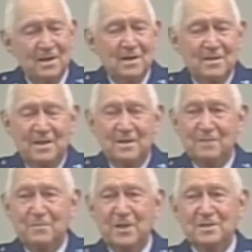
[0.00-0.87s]
they, the
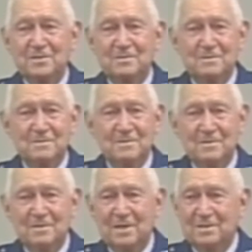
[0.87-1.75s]
place
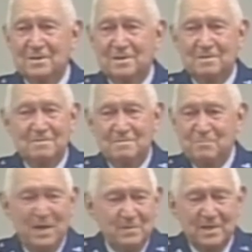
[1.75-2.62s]
just
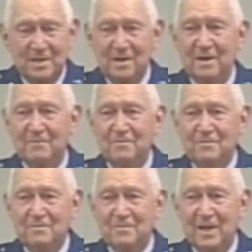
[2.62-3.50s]
people just left
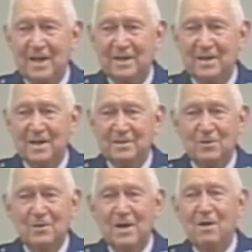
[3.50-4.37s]
like that,
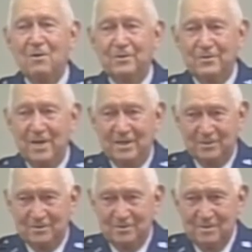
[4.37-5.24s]
going all
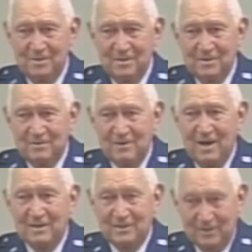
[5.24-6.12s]
direction,
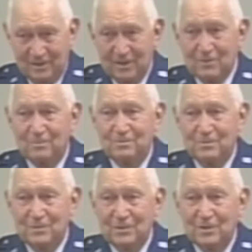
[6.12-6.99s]
trying going to go
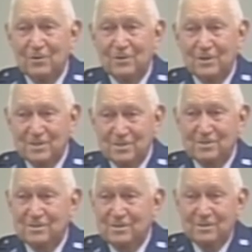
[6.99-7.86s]
go
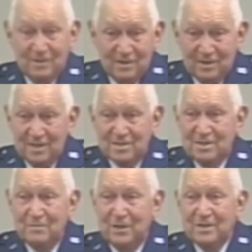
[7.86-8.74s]
to get
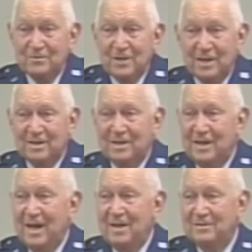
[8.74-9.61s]
someplace where they could get
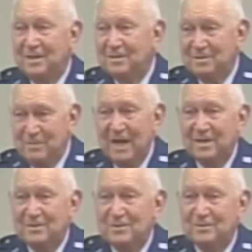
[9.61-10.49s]
out and get back
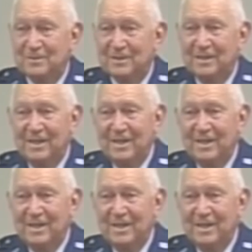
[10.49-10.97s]
home. See?